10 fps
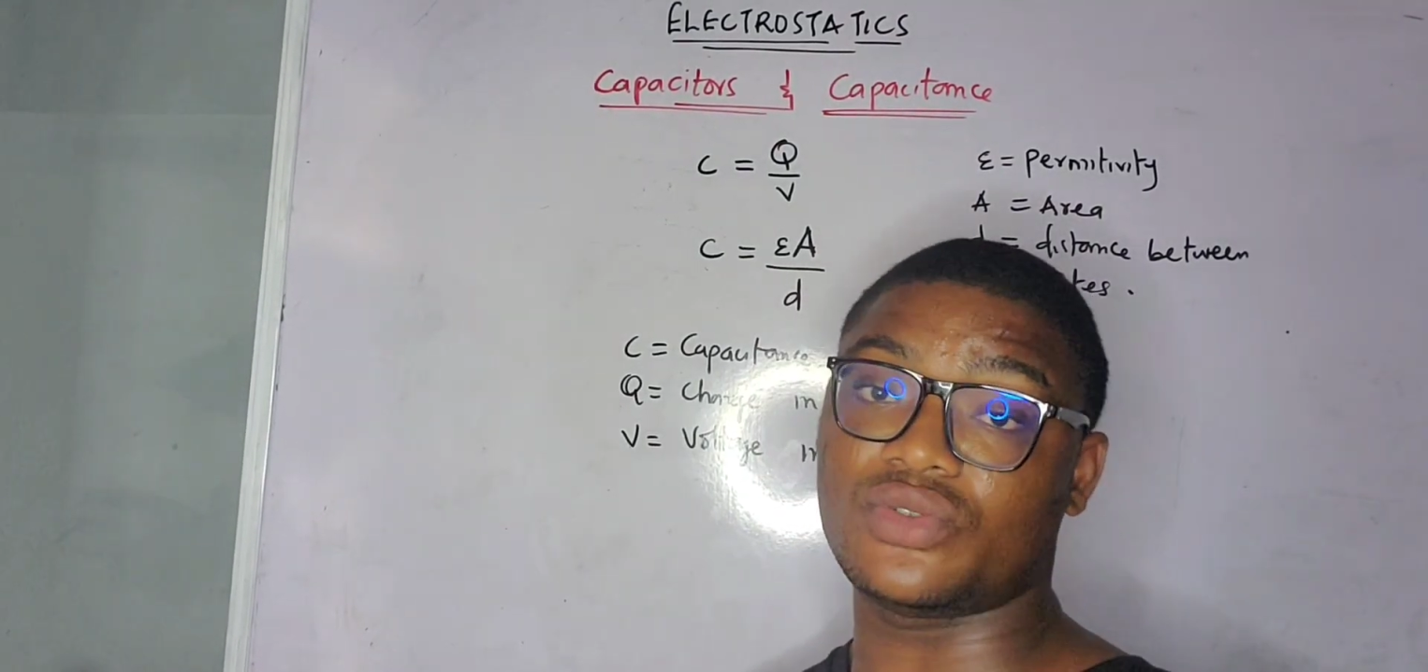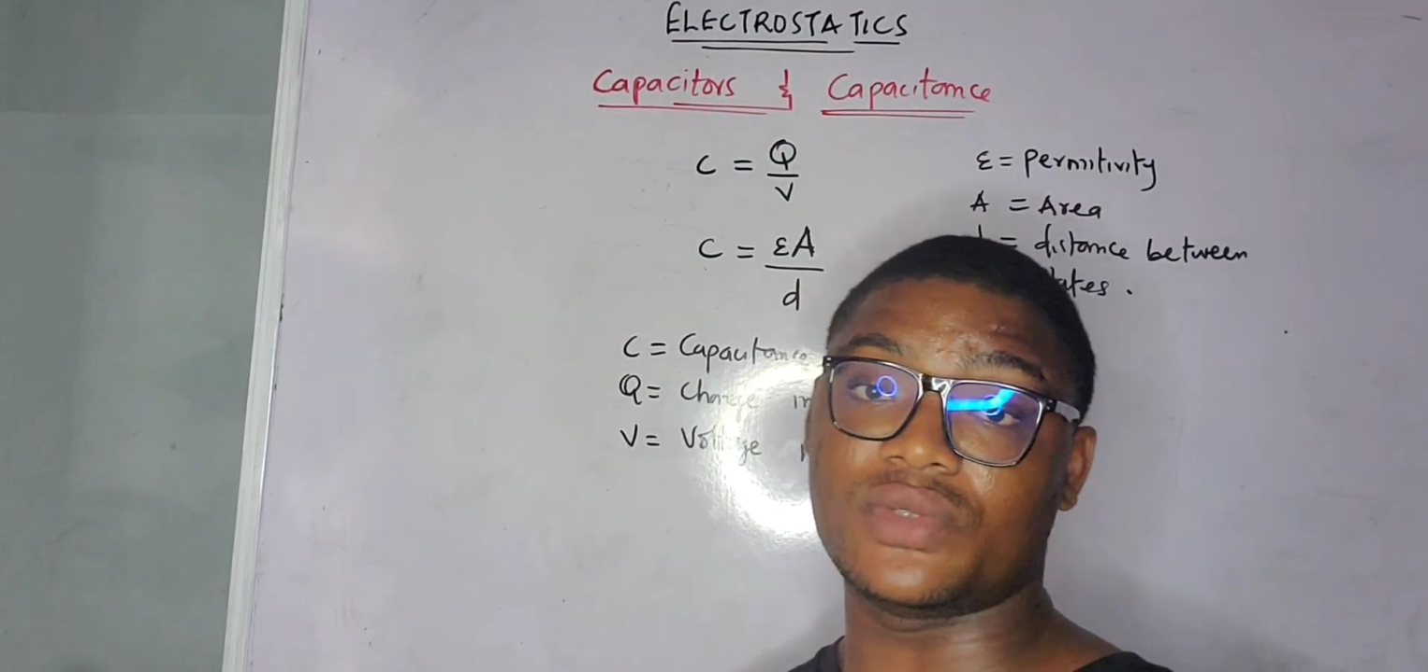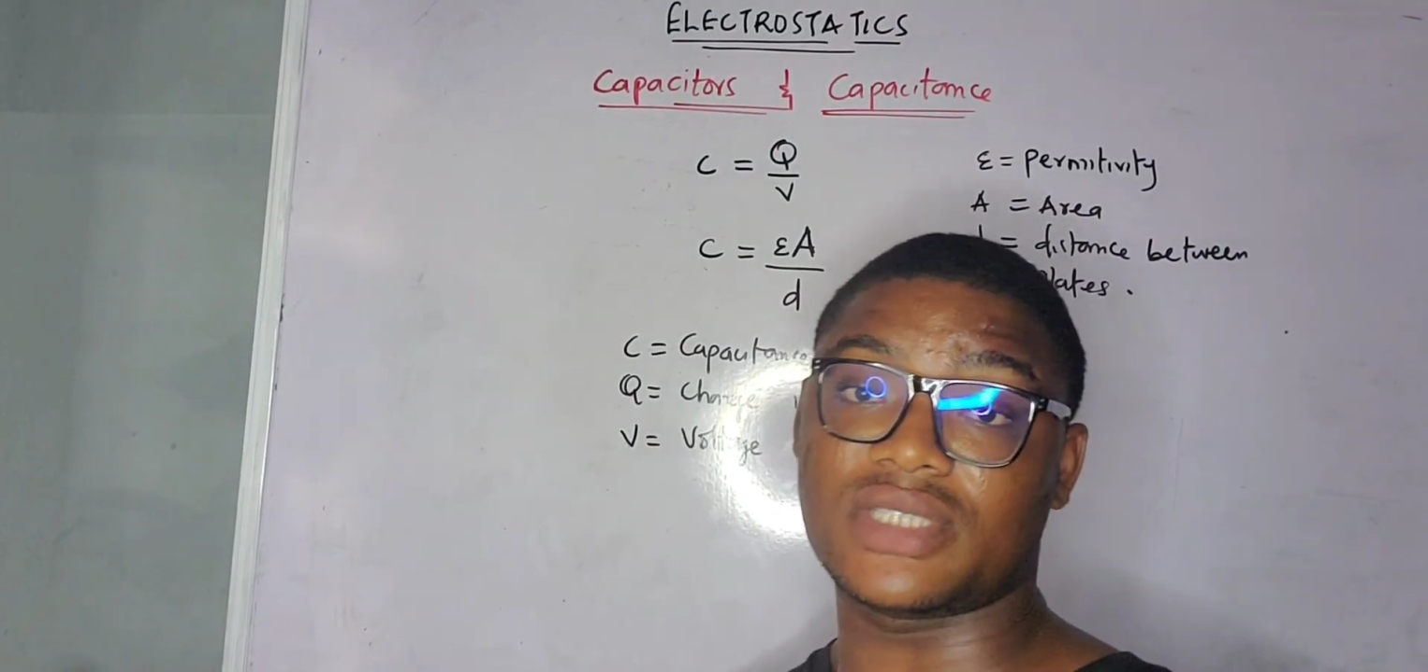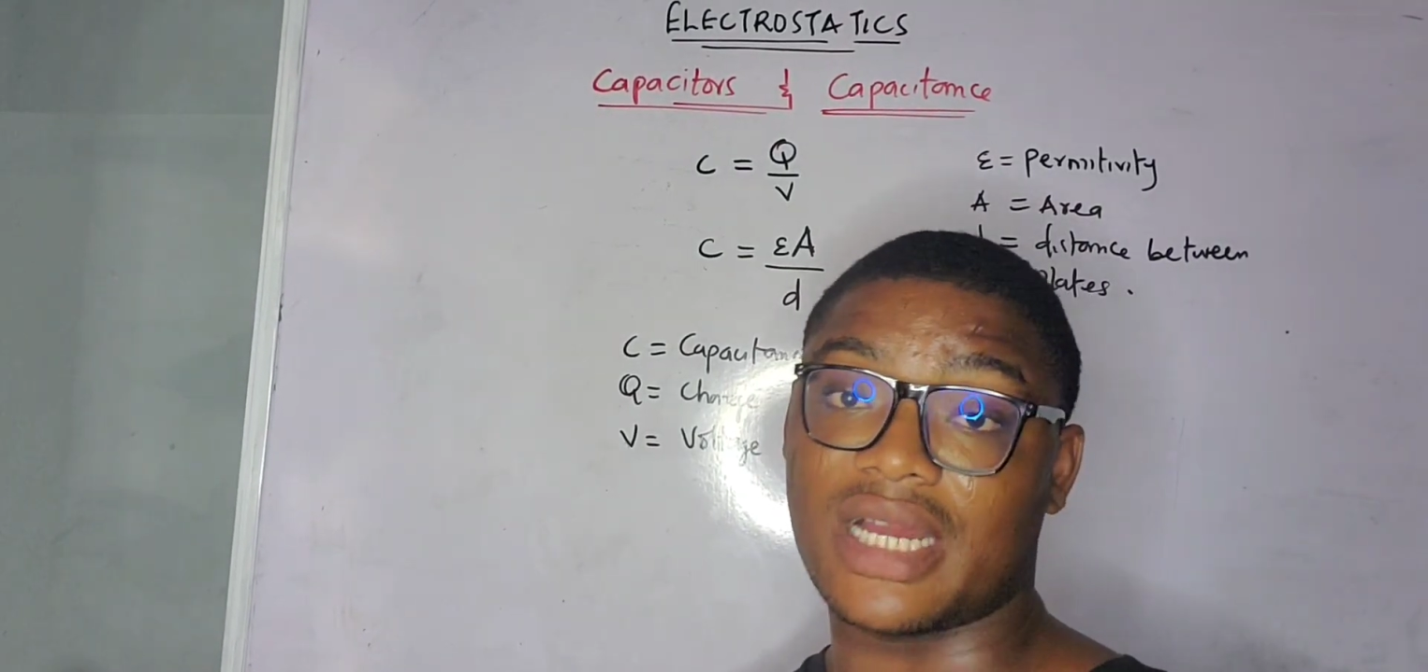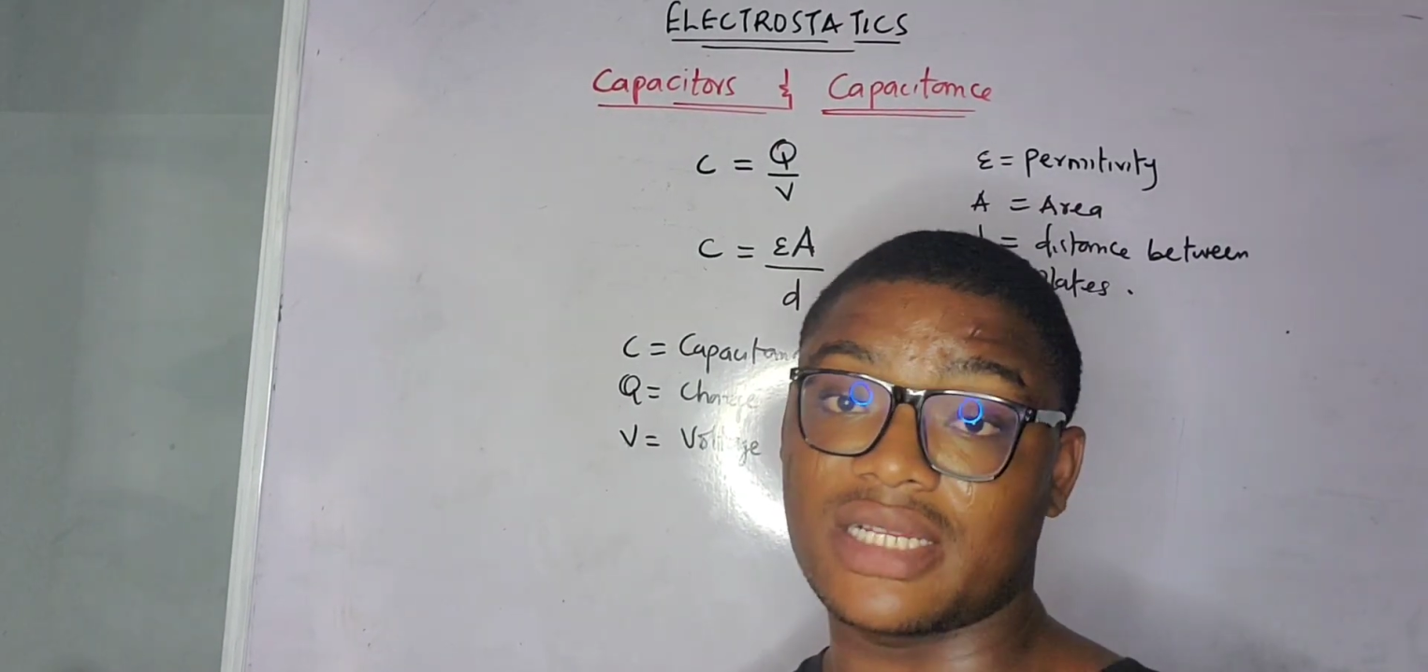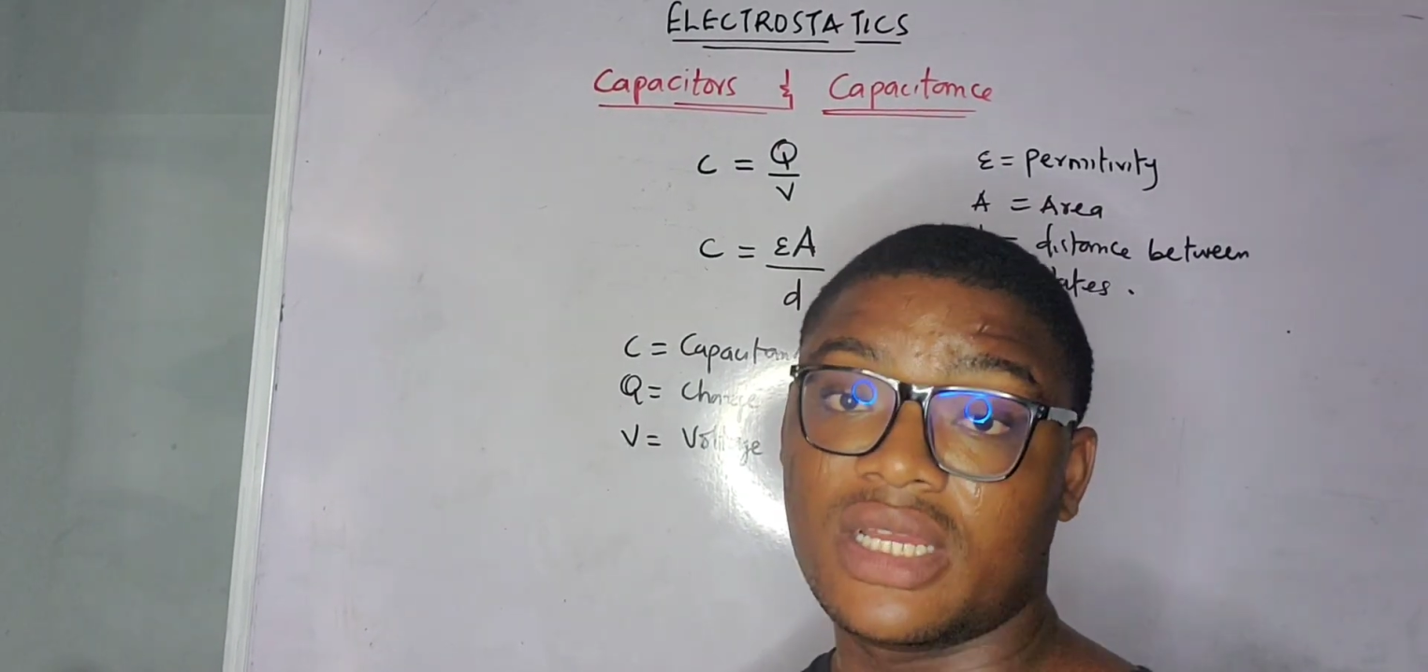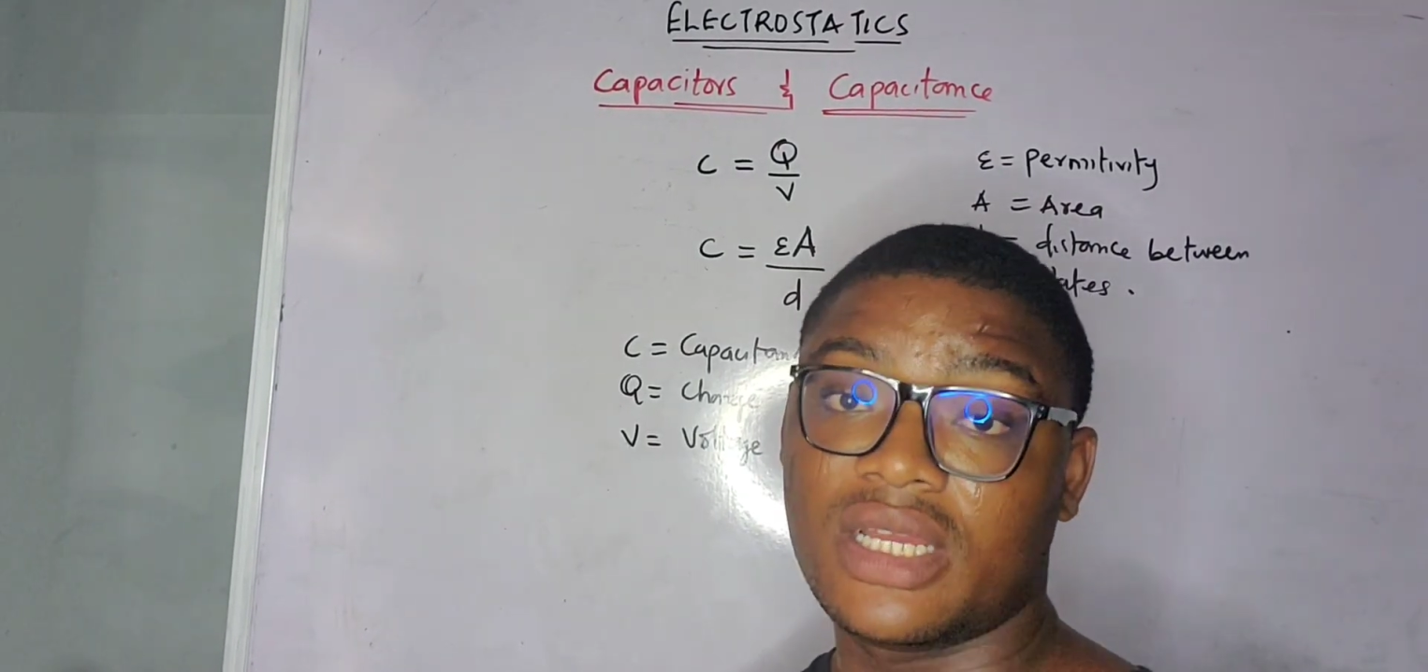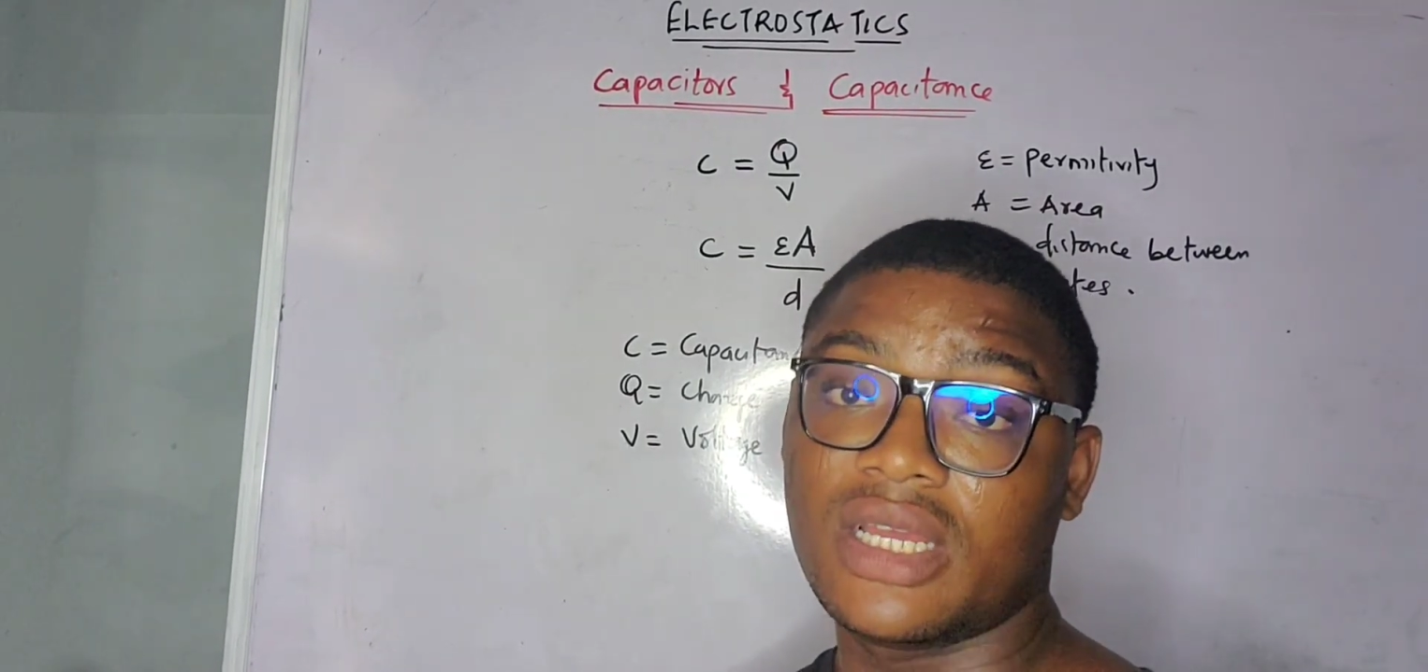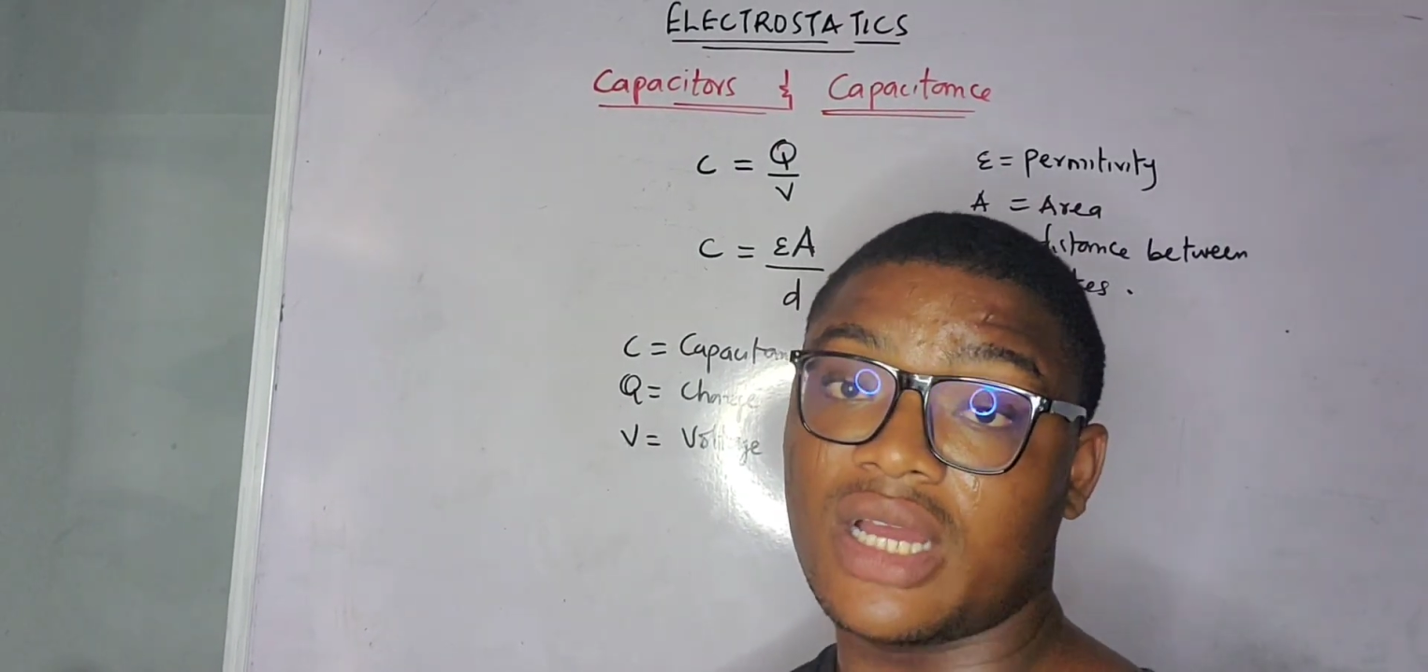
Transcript: to do with charge,